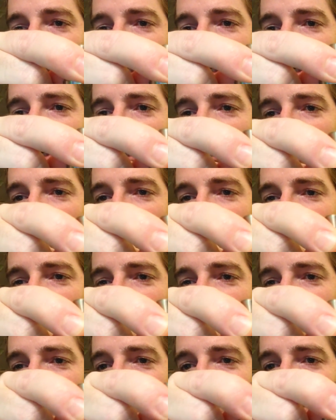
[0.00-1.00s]
You know, it does
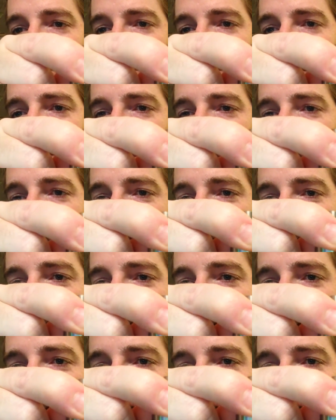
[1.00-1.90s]
this number here,